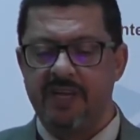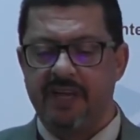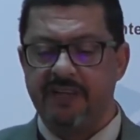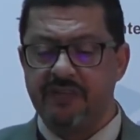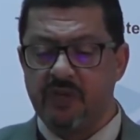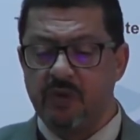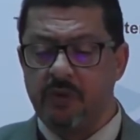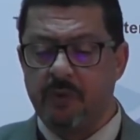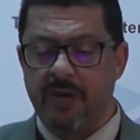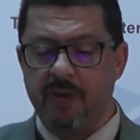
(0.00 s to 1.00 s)
In so
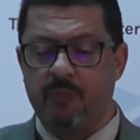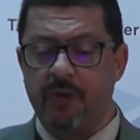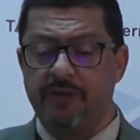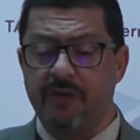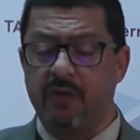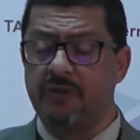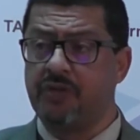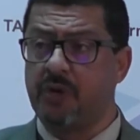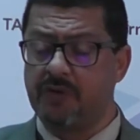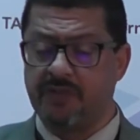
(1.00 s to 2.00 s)
doing, political
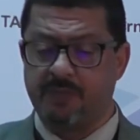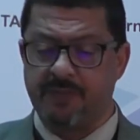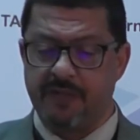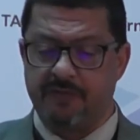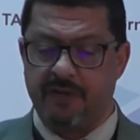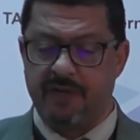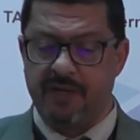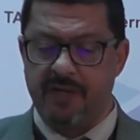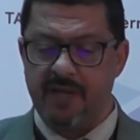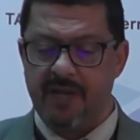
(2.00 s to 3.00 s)
jokes
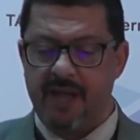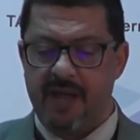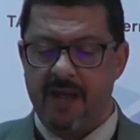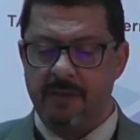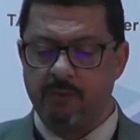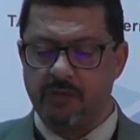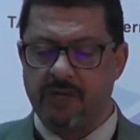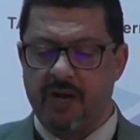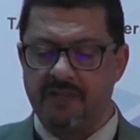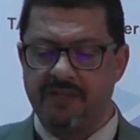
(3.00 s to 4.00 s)
specifically and
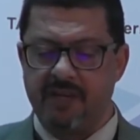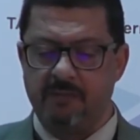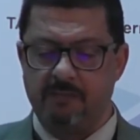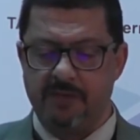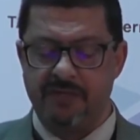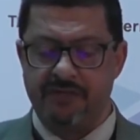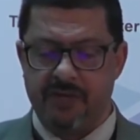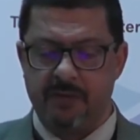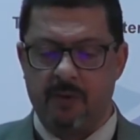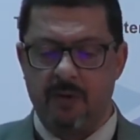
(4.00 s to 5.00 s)
bushcasting in
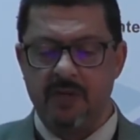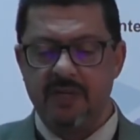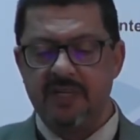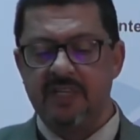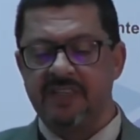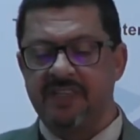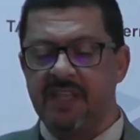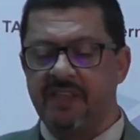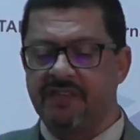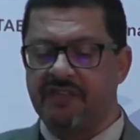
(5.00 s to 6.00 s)
general
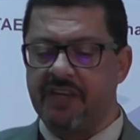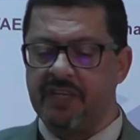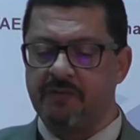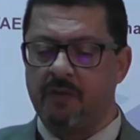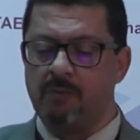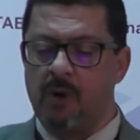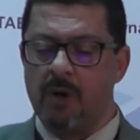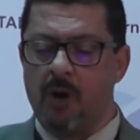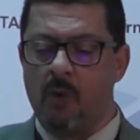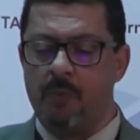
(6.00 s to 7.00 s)
set the stage for more
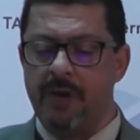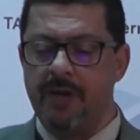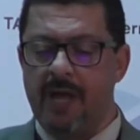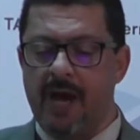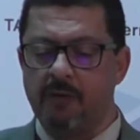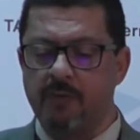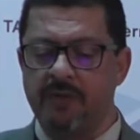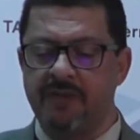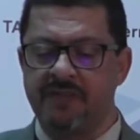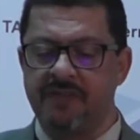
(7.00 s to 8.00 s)
open and
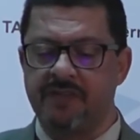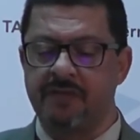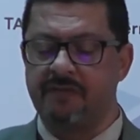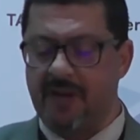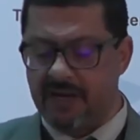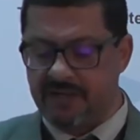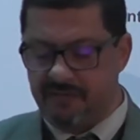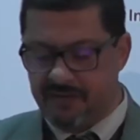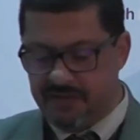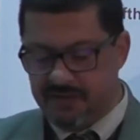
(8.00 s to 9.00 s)
outward resistive activities.